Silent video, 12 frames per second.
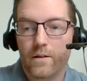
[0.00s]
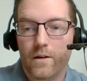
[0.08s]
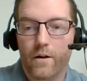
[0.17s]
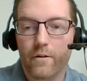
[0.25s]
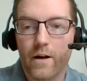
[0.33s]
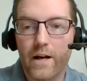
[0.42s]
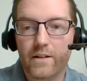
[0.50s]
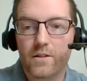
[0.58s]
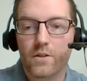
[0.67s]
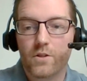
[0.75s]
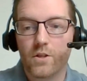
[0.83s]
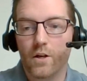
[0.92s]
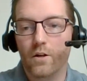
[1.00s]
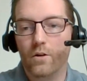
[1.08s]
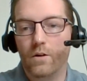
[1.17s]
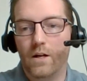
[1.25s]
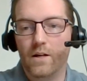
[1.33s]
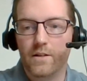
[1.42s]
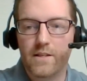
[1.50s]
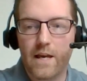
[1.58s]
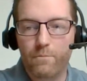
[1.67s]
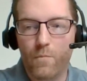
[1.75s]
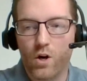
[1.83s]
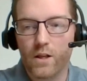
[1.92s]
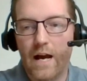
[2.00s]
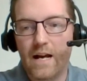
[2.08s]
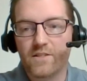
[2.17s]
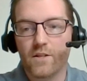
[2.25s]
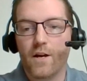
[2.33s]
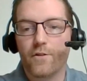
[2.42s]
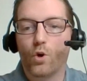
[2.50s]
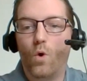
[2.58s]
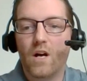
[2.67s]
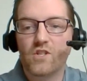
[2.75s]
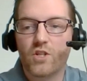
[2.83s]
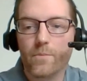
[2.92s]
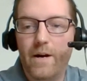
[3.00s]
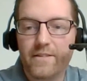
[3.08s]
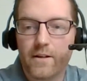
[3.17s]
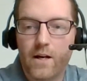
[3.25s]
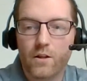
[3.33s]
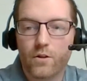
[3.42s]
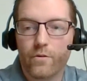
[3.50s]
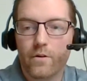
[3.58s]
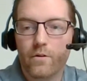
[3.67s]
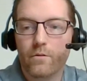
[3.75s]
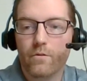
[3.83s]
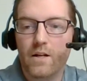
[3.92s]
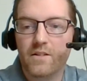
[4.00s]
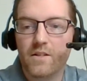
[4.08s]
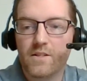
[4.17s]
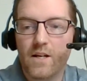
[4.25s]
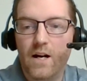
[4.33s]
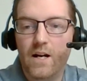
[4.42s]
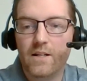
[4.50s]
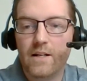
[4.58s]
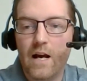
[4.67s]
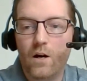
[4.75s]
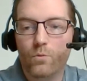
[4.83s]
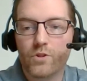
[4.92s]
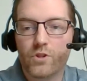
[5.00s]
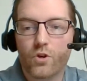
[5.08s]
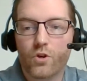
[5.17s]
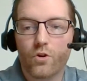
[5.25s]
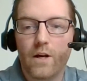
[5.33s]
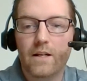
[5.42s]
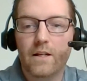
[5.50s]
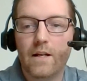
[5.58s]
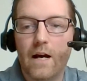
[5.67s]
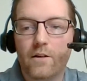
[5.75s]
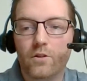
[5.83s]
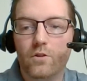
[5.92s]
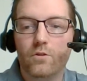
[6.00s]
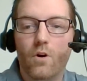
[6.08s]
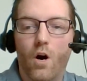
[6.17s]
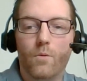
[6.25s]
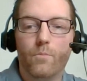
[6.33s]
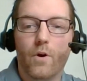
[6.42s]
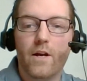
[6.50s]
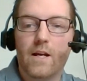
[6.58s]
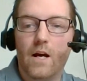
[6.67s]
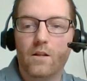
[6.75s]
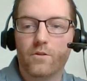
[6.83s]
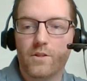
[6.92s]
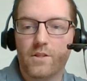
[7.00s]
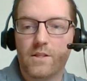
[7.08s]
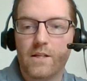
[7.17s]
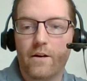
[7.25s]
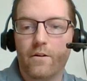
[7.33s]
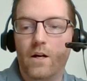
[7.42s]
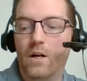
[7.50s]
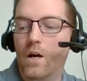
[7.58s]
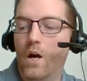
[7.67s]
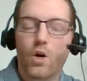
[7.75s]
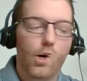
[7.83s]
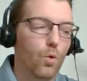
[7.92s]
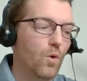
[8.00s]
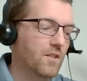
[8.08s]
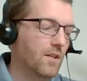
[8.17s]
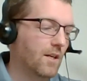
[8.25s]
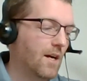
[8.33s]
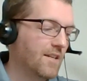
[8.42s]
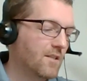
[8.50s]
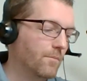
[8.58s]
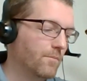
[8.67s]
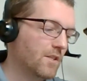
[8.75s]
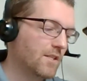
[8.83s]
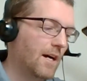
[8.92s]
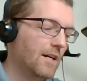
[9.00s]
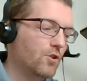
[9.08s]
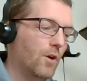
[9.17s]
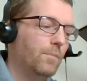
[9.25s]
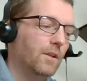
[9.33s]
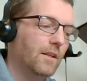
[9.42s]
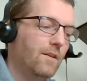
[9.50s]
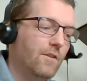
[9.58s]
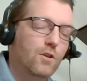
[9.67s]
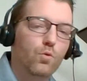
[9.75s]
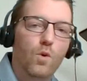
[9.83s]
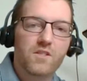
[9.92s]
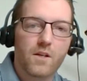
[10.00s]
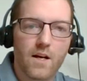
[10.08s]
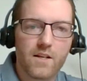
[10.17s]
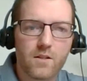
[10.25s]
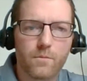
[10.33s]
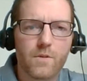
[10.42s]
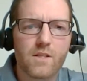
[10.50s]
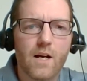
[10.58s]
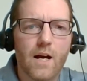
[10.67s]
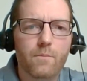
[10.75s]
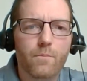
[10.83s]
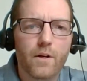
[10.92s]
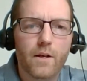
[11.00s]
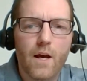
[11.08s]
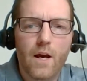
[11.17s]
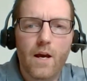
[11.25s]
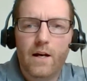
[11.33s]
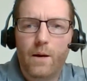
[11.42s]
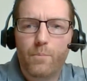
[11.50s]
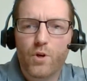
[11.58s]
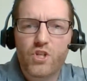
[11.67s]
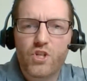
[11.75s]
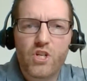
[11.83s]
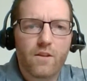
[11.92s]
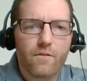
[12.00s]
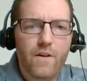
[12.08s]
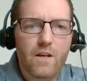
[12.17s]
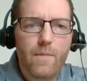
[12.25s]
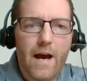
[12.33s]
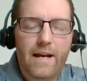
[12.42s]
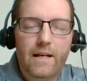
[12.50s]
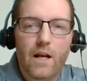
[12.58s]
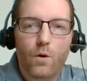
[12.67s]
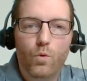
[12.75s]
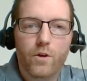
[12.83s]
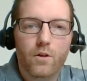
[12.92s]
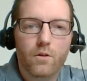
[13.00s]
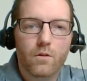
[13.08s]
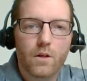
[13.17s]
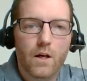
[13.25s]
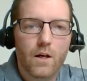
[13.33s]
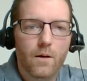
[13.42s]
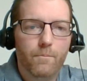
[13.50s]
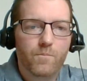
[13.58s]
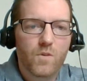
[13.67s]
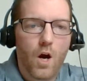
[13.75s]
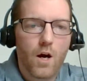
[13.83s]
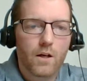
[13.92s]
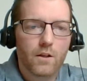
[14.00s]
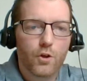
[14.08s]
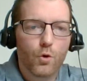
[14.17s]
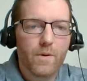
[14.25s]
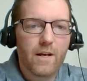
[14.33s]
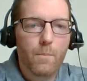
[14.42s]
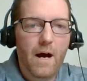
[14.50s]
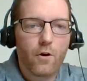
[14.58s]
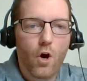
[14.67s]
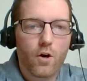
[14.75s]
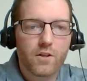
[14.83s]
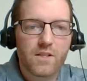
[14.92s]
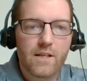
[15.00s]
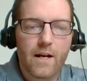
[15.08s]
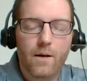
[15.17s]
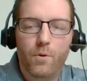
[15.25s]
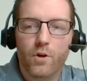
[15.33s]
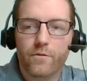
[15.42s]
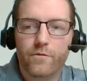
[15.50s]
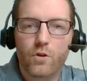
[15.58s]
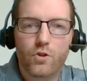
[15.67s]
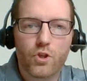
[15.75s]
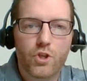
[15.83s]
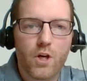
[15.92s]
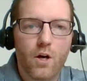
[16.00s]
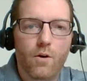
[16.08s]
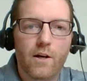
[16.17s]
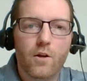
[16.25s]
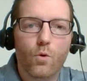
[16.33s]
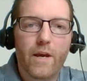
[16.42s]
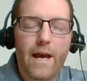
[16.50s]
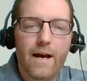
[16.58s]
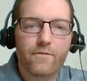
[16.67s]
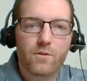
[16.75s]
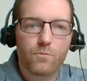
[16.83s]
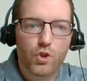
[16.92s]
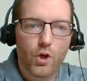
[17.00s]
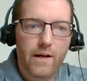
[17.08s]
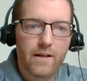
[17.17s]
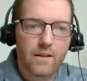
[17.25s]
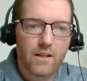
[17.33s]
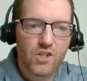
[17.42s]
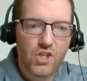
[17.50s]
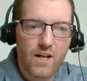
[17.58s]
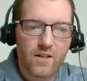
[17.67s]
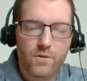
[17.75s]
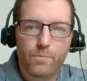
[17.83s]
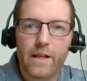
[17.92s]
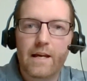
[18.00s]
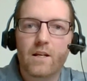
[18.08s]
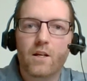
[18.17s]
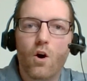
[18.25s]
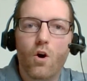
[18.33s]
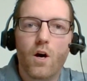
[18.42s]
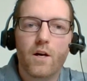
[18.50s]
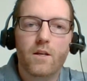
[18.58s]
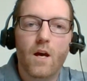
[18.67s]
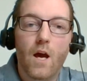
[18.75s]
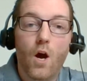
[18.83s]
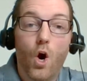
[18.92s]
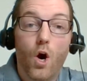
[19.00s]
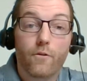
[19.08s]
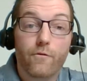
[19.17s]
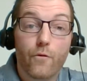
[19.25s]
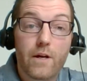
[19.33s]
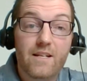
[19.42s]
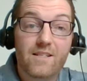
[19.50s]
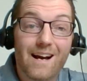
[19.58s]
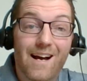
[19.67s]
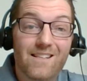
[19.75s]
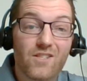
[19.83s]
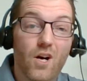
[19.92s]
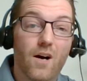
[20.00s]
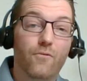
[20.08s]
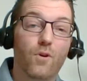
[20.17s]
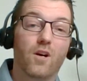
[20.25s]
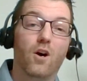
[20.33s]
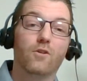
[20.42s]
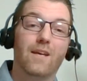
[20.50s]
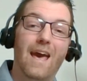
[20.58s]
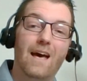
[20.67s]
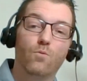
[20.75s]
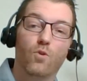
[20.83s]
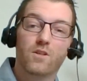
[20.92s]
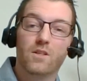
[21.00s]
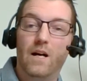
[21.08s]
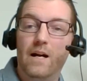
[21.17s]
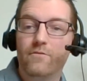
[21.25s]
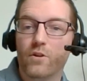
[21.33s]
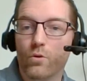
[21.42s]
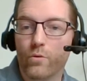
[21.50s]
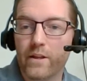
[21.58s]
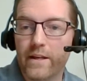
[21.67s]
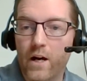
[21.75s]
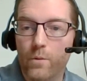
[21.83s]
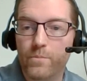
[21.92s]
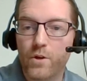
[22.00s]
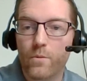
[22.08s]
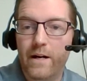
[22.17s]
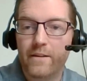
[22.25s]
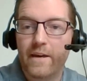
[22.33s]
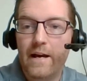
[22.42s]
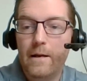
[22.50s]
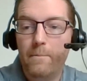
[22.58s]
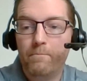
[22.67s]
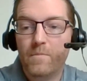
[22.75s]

All right, so uh, same, Marla asked another question about the color run design and how it was created. How do you do ombre colors, et cetera? Or was it a custom design? So I believe this was a custom design, but I appreciate the feedback, and I will um, talk a little bit about art setup on a future show. I know we have some training that Jenna's planning on our free design software called CADWorks Live that'll really help you about that.